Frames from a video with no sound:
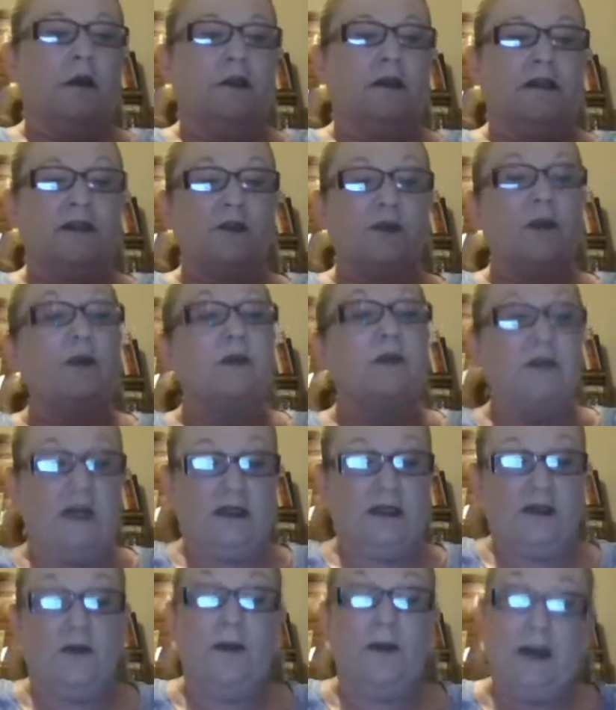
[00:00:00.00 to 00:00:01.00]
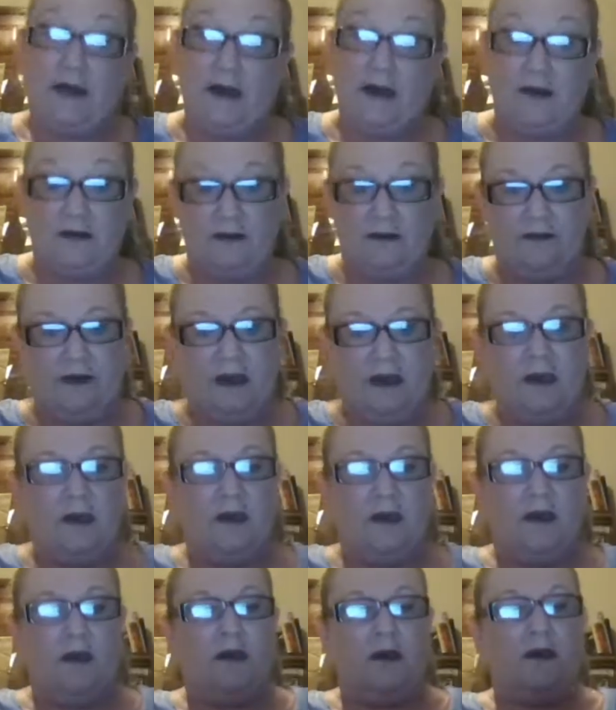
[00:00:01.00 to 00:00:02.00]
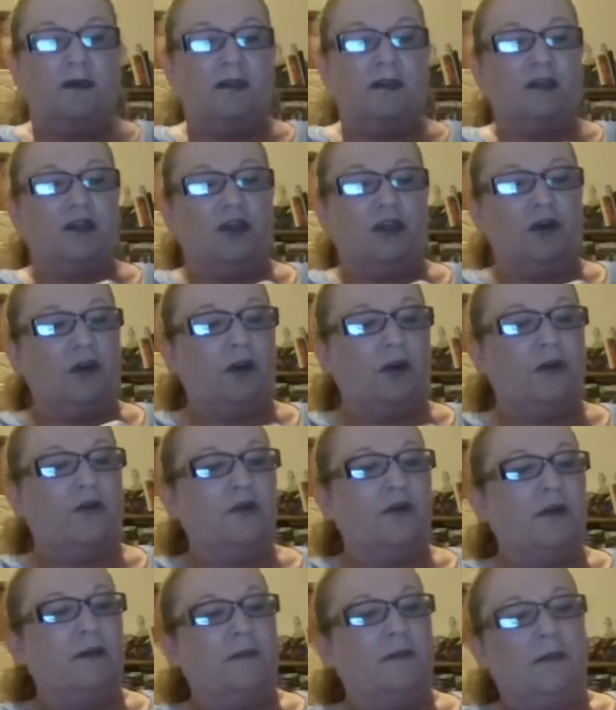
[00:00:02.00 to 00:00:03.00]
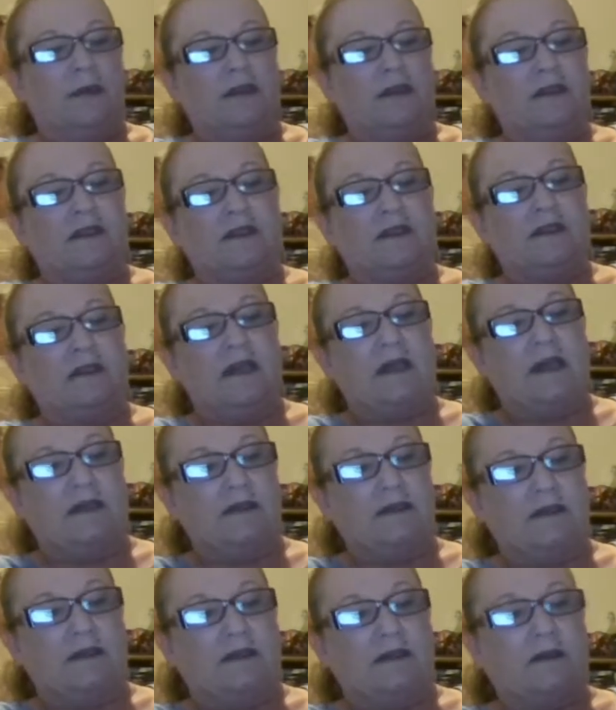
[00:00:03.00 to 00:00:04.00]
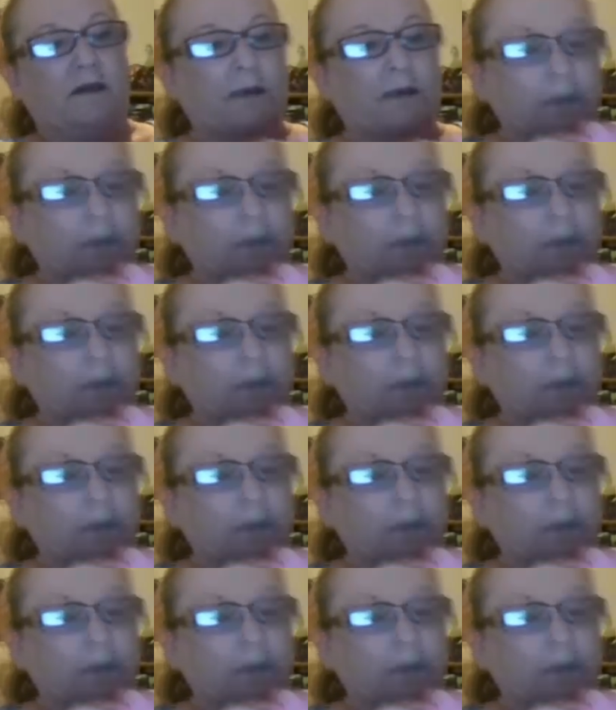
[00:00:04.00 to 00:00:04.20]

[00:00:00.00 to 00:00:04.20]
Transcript: This one was also made out of the Sugar and Cream scents,